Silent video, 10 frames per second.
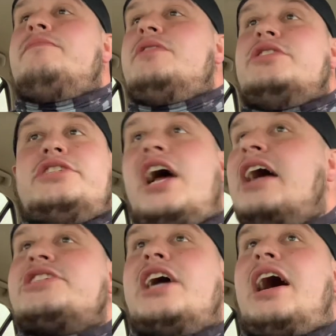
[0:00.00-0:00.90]

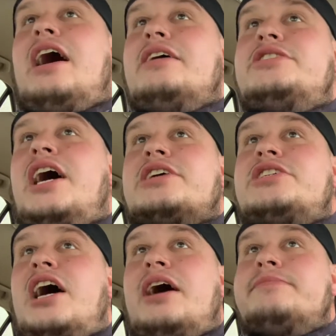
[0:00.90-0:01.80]
Josh
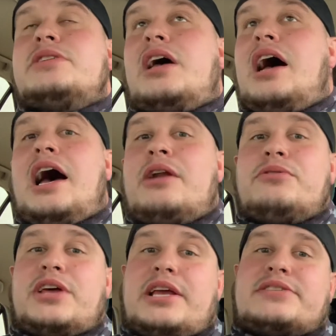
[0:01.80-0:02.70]
Dobbs, I don't
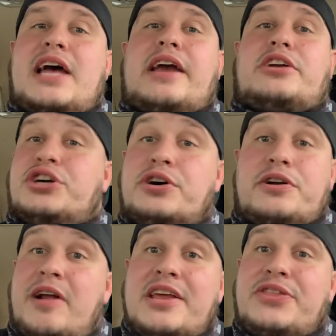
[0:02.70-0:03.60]
think is that good
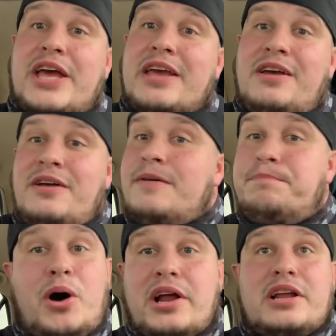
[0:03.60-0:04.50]
or anything,
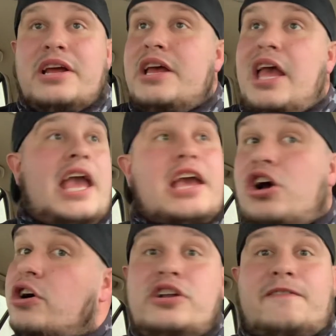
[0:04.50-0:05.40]
but he
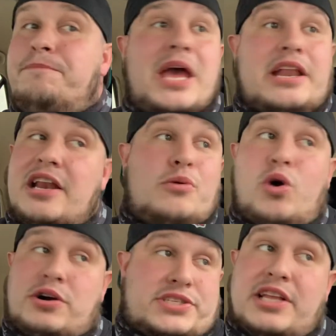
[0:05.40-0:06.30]
couldn't have been any
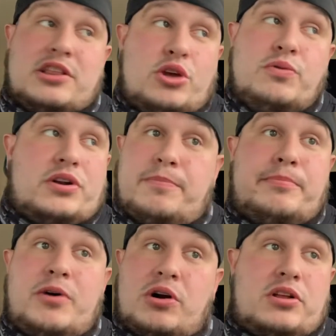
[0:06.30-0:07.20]
worse than Luton
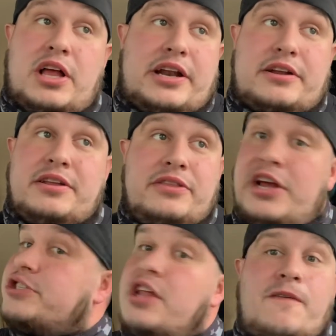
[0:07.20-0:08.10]
or Glennon.
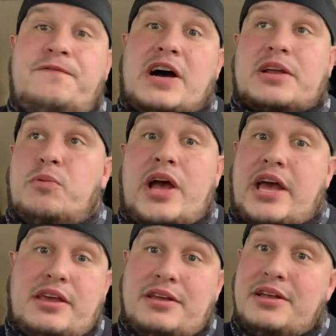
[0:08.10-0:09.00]
There's no fucking
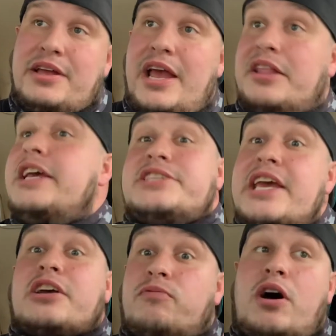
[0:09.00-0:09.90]
way. At least
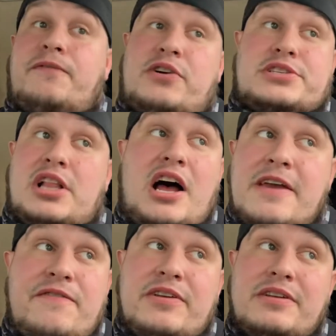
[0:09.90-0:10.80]
he could run for his life.